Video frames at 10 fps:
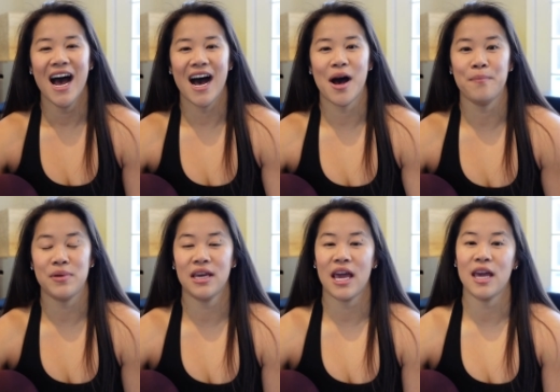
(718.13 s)
um,
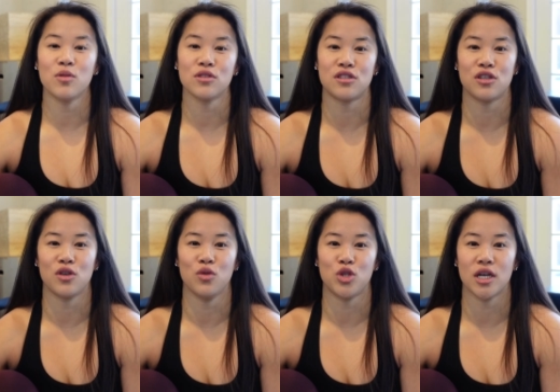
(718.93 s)
being able to
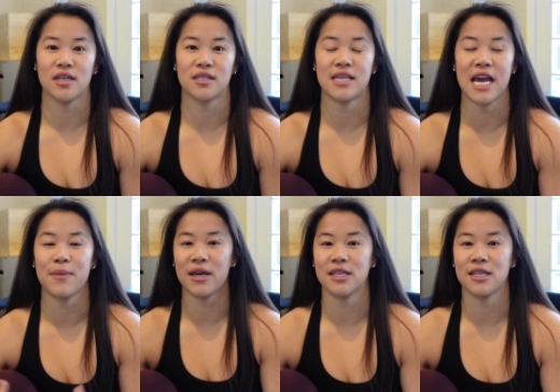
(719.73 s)
just take my